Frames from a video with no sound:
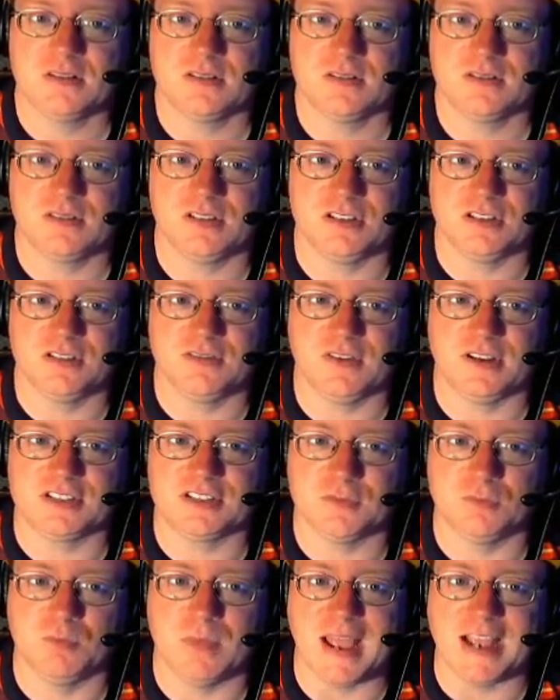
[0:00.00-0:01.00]
Yes, you can find
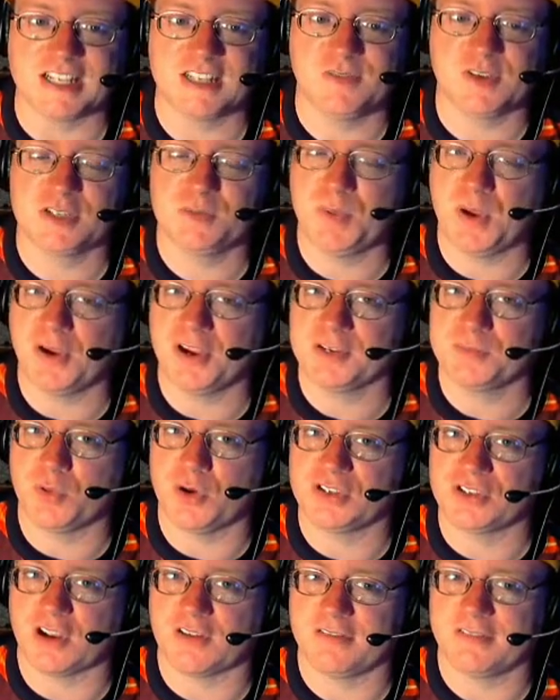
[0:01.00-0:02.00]
some massive experience
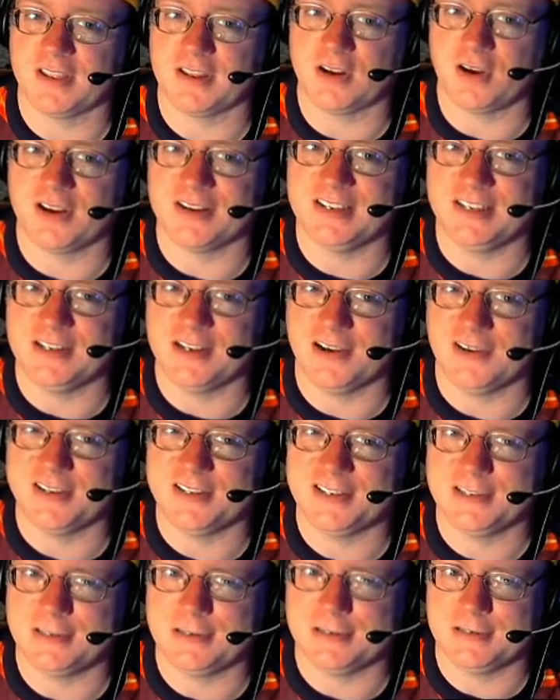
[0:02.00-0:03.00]
points off of that Audino,
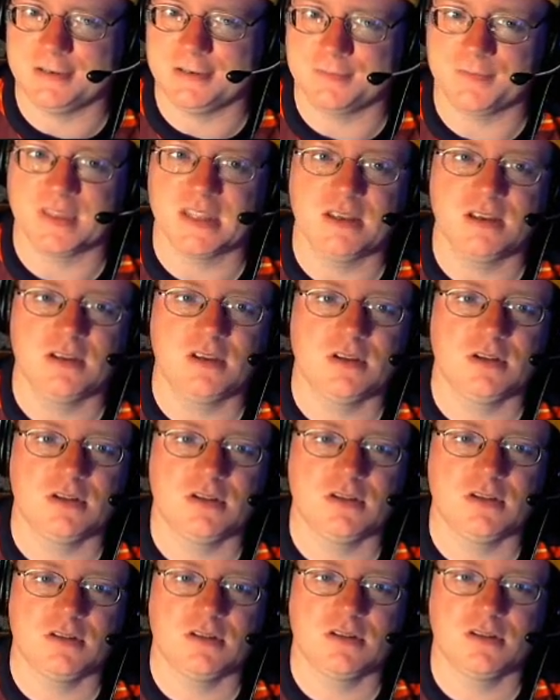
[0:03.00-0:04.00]
indeed.
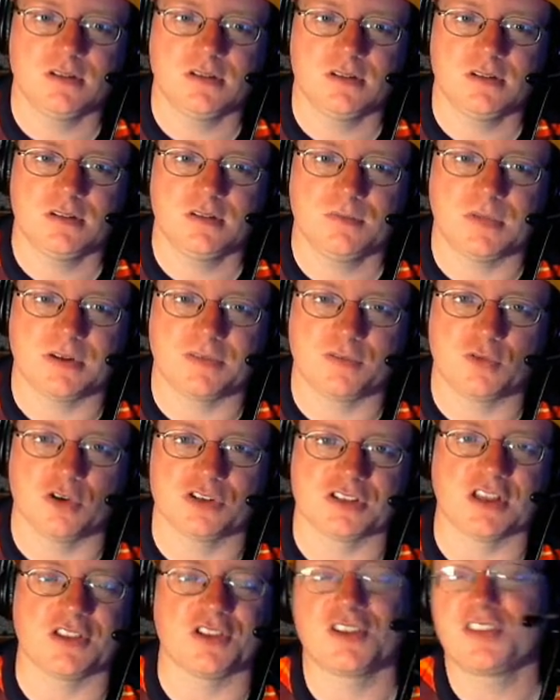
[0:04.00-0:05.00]
But of
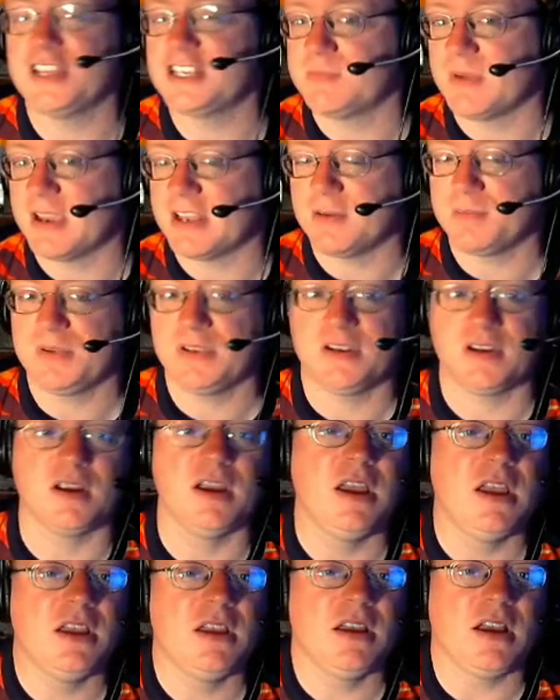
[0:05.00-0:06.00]
course, other things might appear.
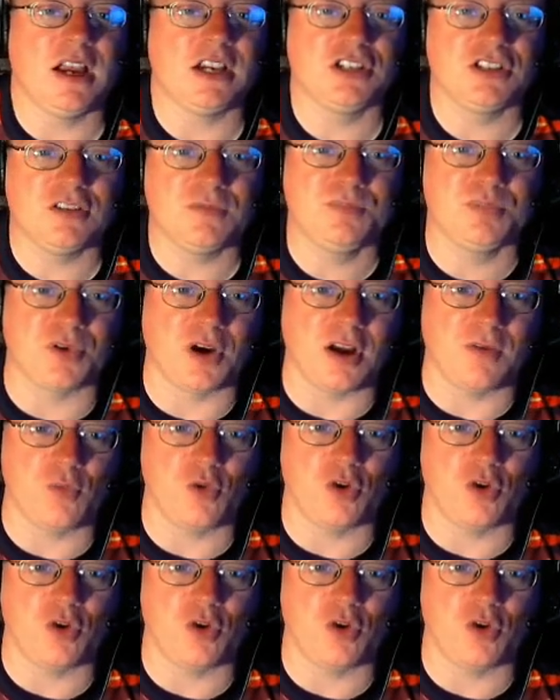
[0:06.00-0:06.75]
I should have brought more